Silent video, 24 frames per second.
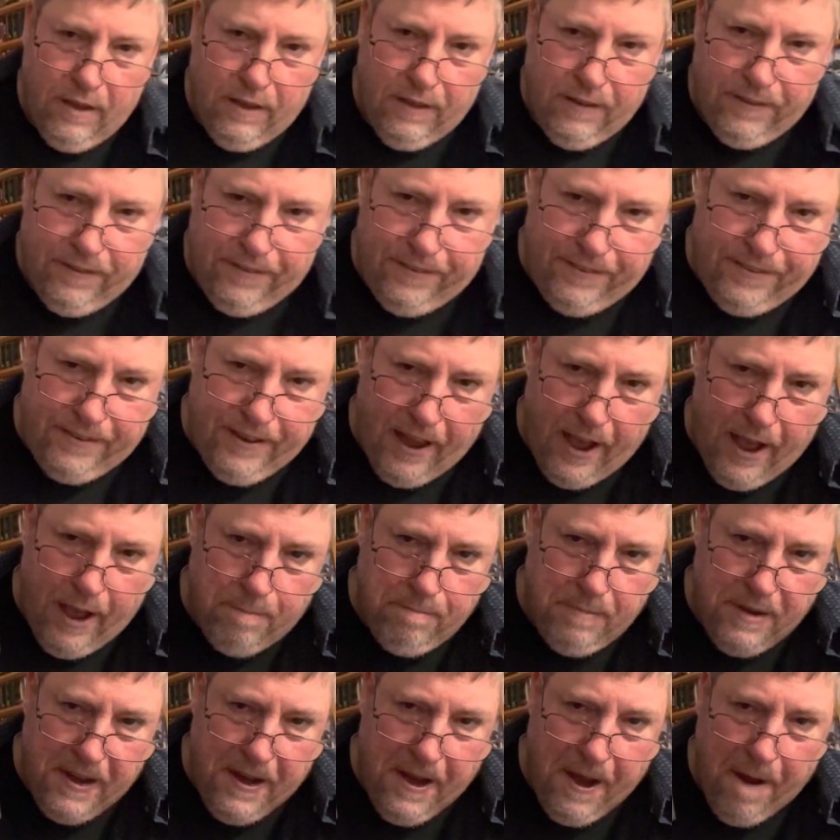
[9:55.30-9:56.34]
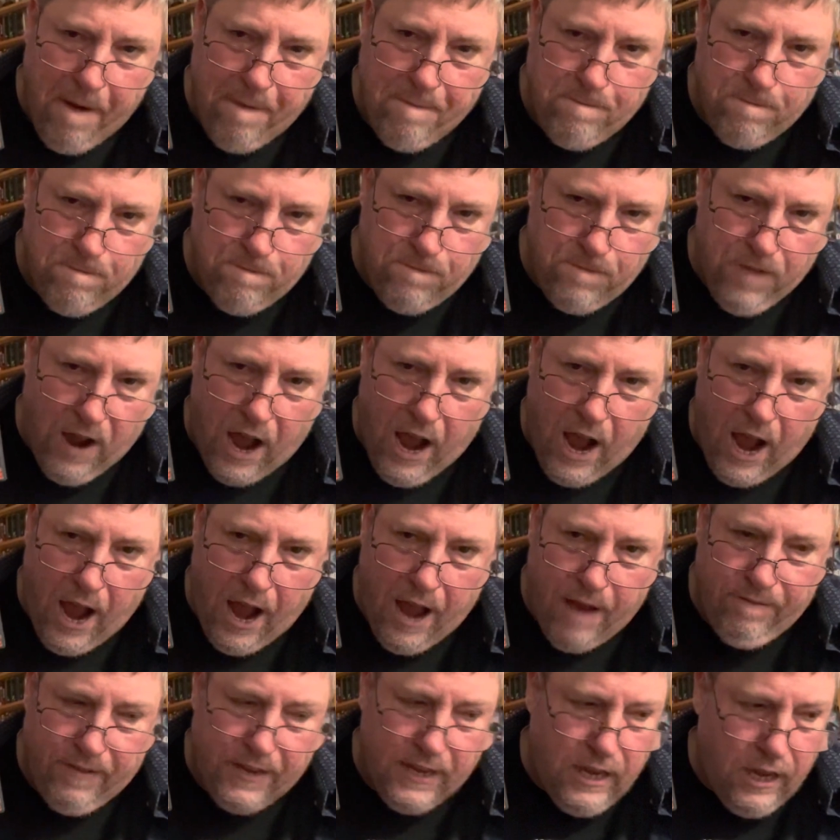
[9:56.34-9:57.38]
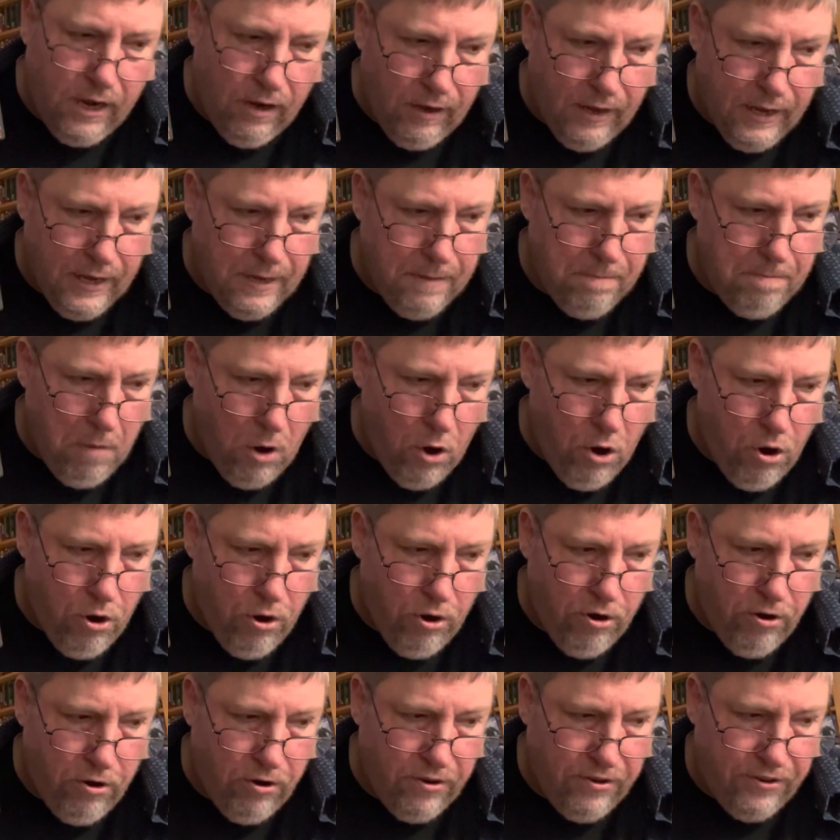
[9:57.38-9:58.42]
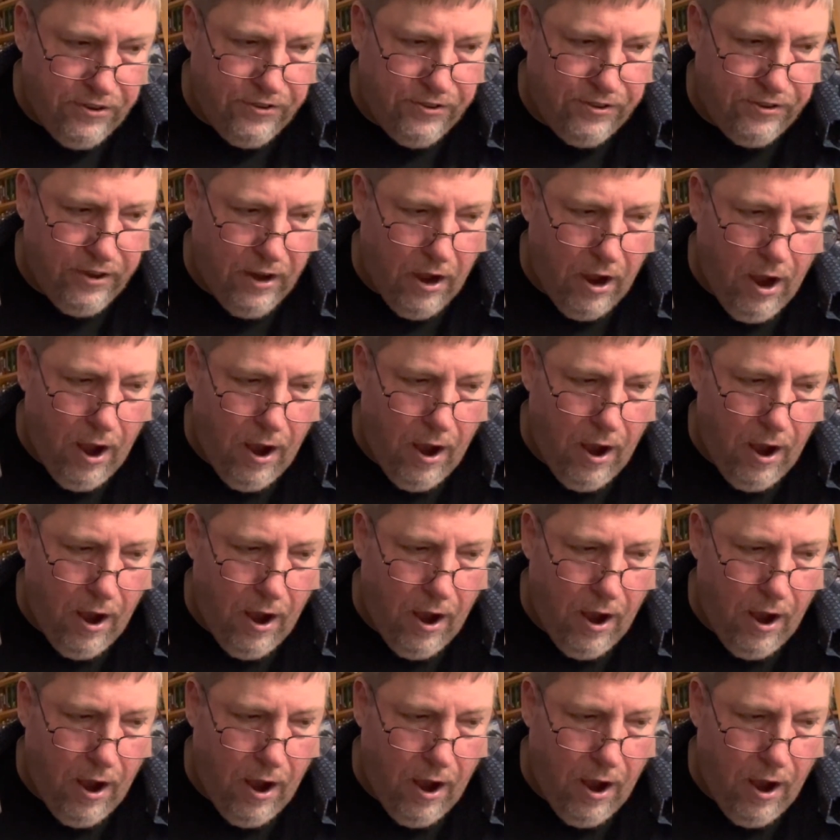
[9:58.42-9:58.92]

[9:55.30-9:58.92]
Zombi 5 Killing Birds.